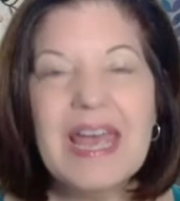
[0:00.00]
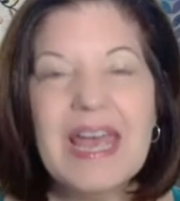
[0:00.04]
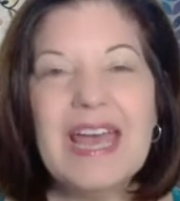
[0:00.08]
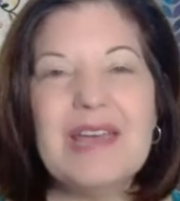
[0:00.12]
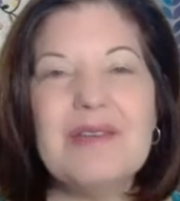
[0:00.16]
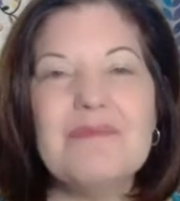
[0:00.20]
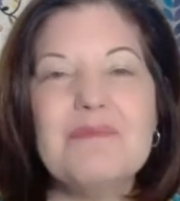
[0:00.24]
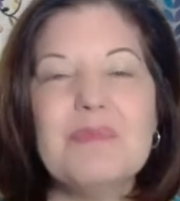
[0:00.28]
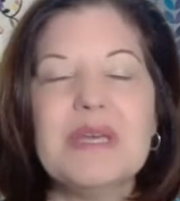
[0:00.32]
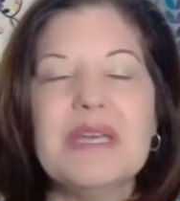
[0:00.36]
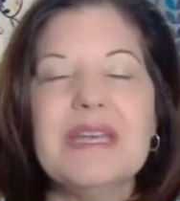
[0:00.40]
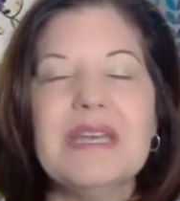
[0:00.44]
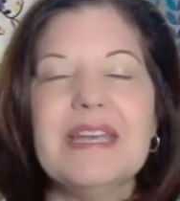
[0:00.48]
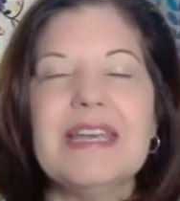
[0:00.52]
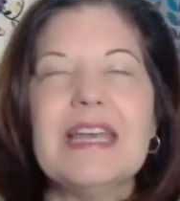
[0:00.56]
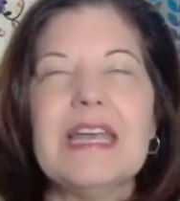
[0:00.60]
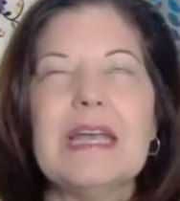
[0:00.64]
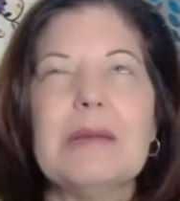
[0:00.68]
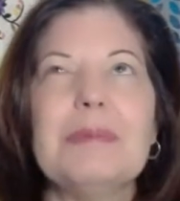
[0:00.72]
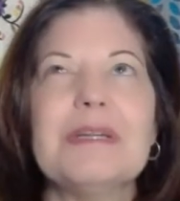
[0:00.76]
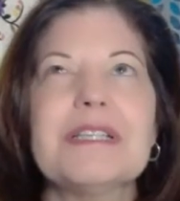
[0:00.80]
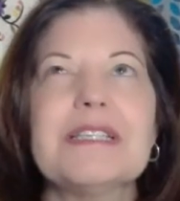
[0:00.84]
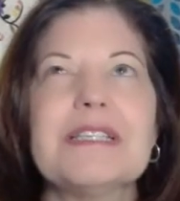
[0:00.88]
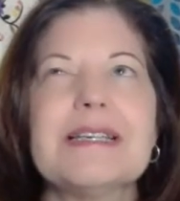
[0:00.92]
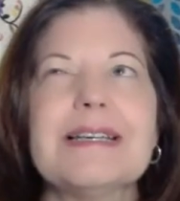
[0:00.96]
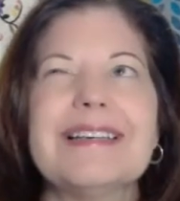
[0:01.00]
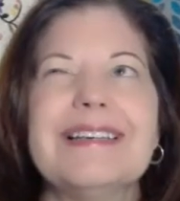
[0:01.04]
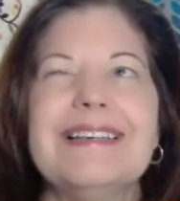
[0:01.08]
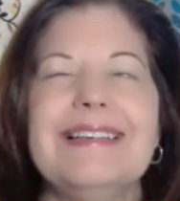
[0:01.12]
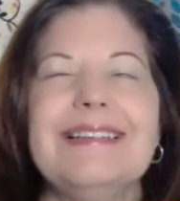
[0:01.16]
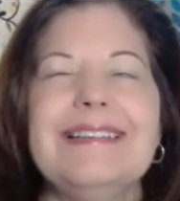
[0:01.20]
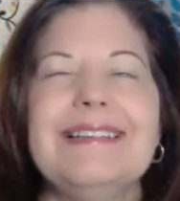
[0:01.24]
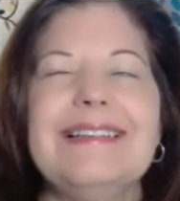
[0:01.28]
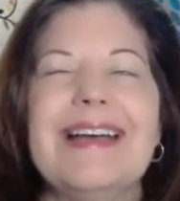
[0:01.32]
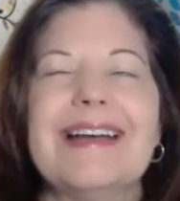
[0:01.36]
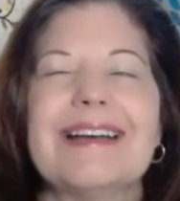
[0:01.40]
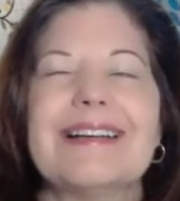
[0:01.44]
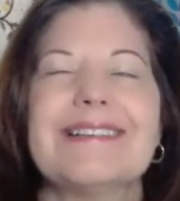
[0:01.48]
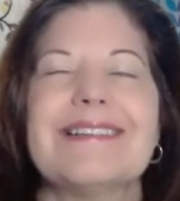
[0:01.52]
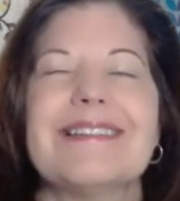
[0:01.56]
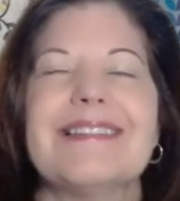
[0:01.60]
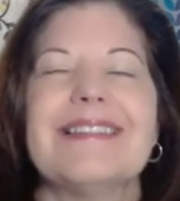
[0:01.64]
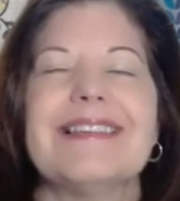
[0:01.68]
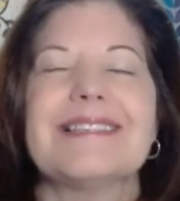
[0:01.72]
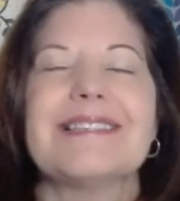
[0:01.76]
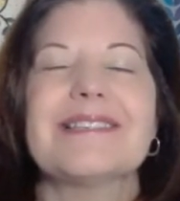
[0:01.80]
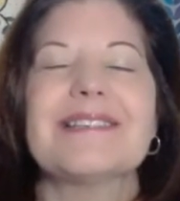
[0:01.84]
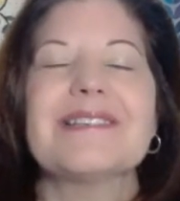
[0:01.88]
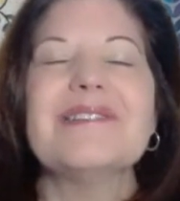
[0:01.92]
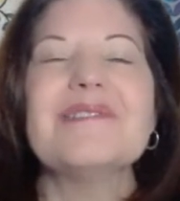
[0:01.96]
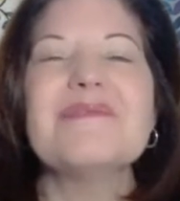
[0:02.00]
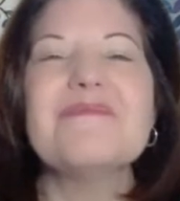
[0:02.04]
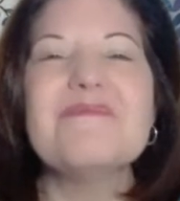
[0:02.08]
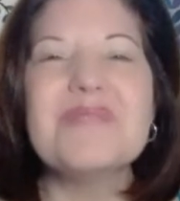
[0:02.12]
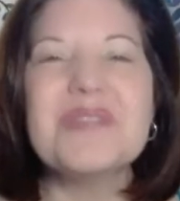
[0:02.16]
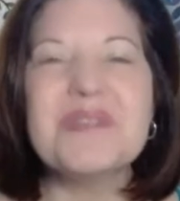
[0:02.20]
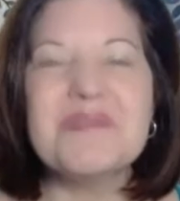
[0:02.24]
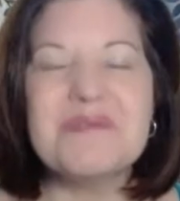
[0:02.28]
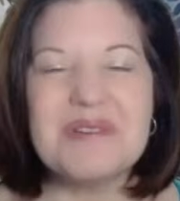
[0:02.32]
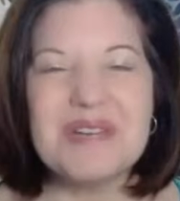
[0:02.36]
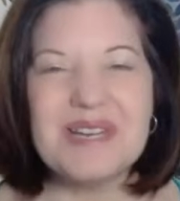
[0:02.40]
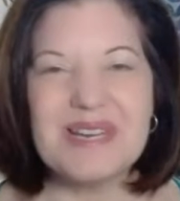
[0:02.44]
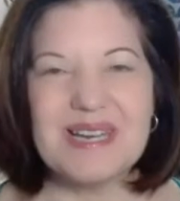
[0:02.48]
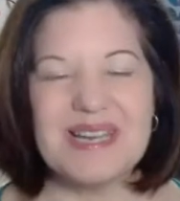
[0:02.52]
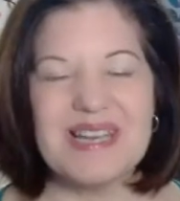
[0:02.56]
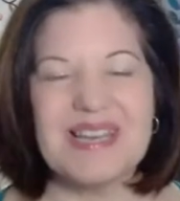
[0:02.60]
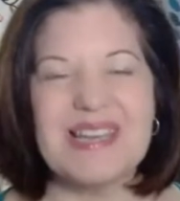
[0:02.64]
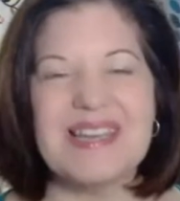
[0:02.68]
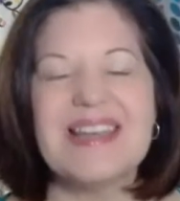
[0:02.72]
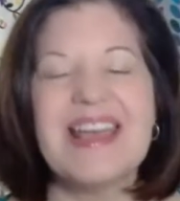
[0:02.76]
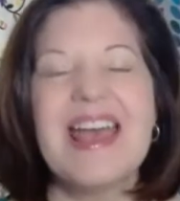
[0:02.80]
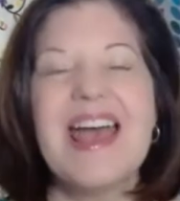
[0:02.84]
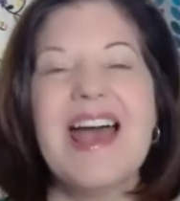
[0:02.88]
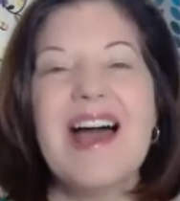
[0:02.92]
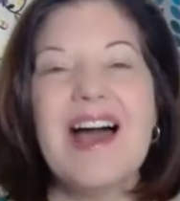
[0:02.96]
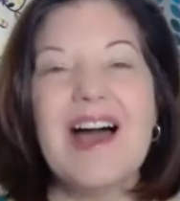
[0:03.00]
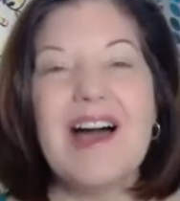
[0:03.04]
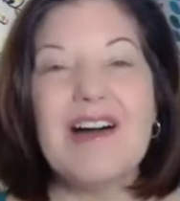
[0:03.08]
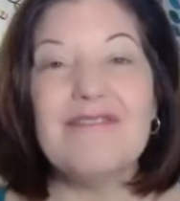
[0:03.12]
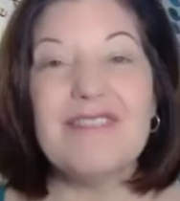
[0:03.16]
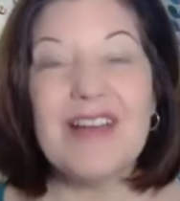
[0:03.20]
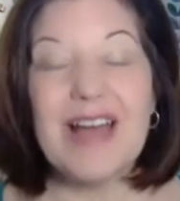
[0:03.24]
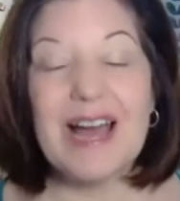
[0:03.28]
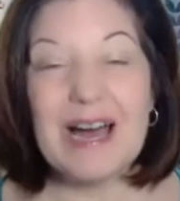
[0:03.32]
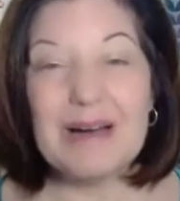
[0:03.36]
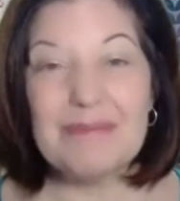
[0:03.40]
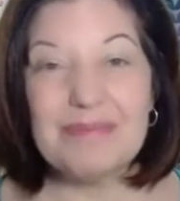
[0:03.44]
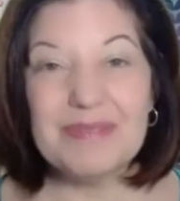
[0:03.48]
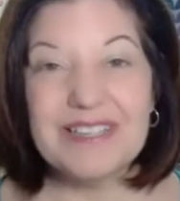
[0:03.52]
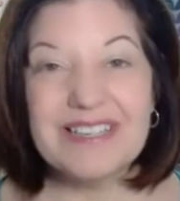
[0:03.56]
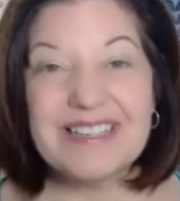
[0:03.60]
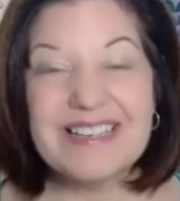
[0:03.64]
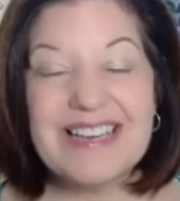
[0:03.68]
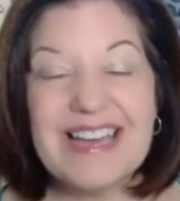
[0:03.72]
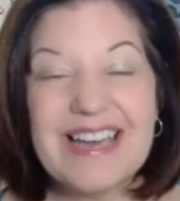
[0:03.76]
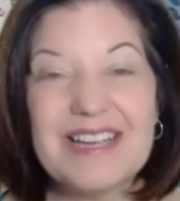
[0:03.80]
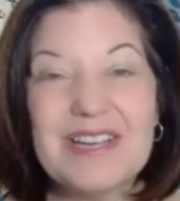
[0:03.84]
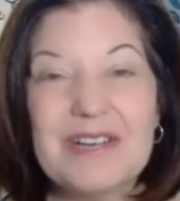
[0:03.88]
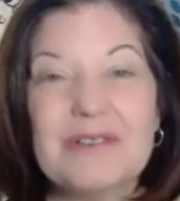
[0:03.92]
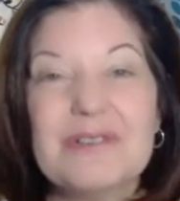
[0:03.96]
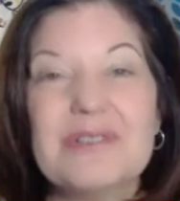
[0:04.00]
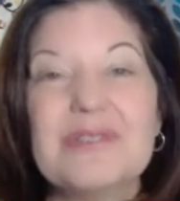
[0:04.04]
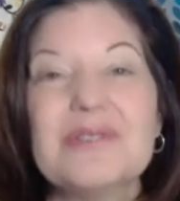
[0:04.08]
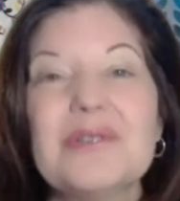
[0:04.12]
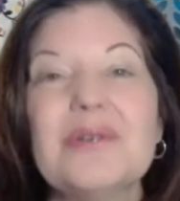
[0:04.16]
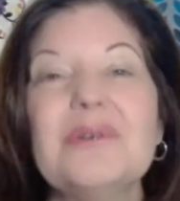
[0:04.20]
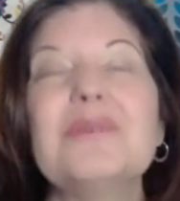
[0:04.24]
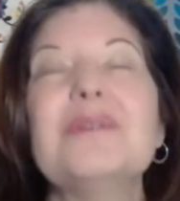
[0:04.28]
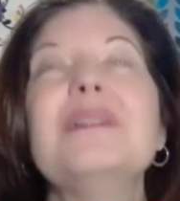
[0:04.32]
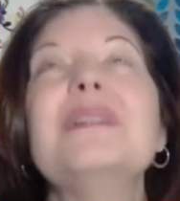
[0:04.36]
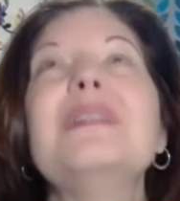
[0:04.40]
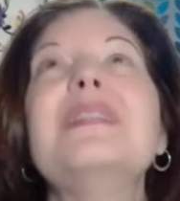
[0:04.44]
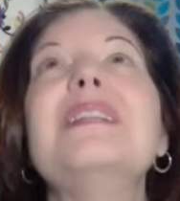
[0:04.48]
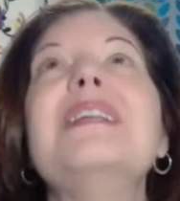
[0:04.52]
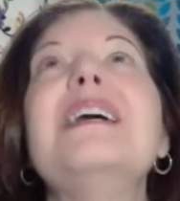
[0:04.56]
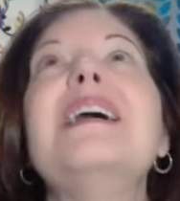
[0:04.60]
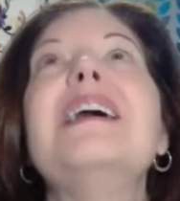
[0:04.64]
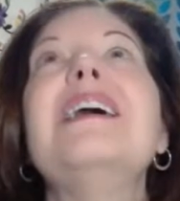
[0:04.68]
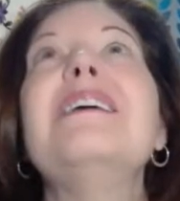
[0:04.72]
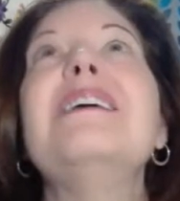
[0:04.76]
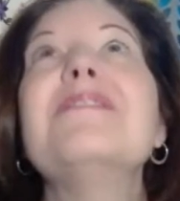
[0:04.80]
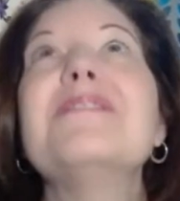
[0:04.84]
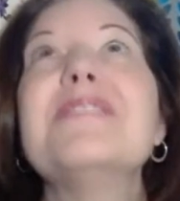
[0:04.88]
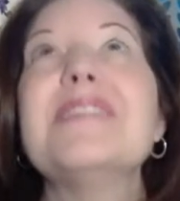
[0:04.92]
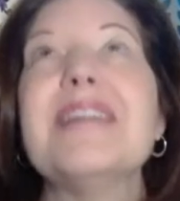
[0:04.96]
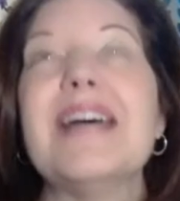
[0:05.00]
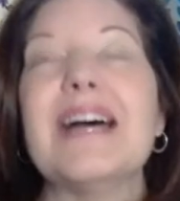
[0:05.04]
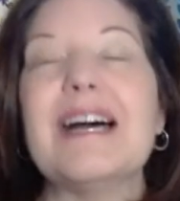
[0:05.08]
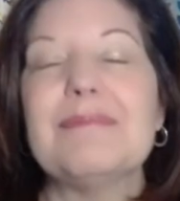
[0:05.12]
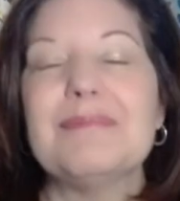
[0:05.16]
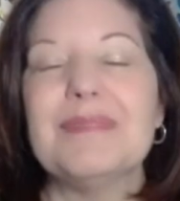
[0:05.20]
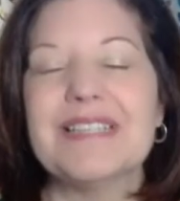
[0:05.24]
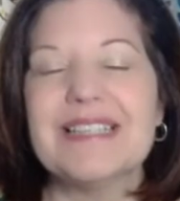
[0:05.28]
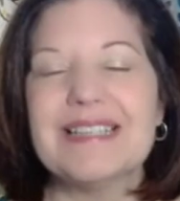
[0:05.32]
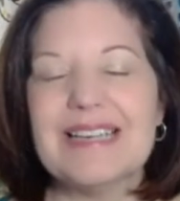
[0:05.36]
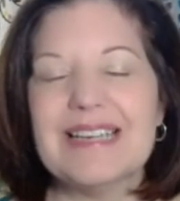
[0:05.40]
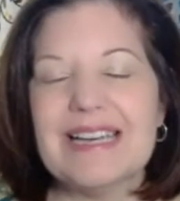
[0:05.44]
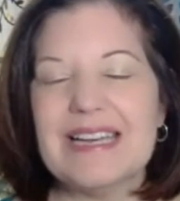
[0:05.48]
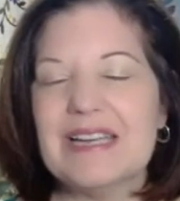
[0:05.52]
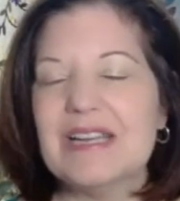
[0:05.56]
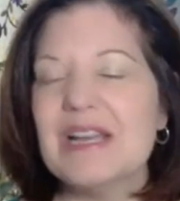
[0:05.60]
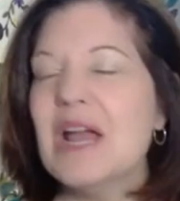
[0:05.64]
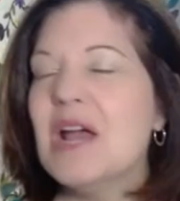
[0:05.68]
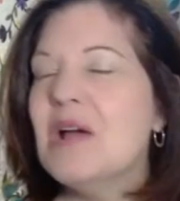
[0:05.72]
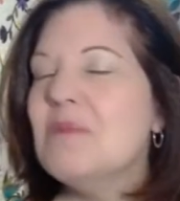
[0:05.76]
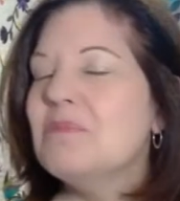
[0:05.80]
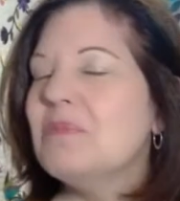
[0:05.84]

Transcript: and being able to connect this community of applicators who love to applicate,